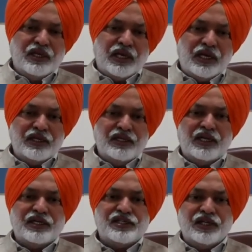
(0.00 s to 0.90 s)
and in
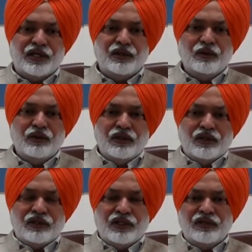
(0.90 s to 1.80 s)
that scenario,
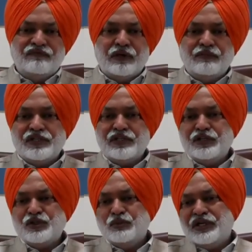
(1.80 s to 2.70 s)
the information
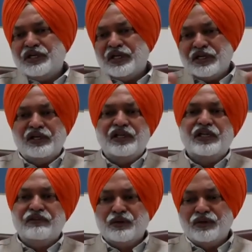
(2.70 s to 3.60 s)
is to be directly
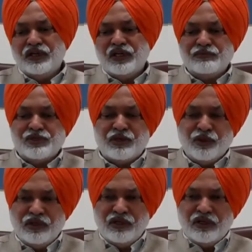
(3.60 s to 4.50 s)
given to the claims
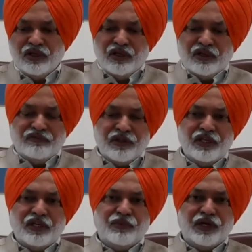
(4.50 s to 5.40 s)
tribunal
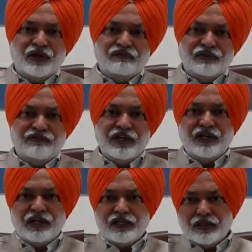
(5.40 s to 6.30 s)
within a period of 15
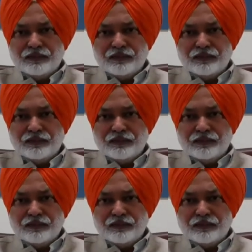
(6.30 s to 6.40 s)
days.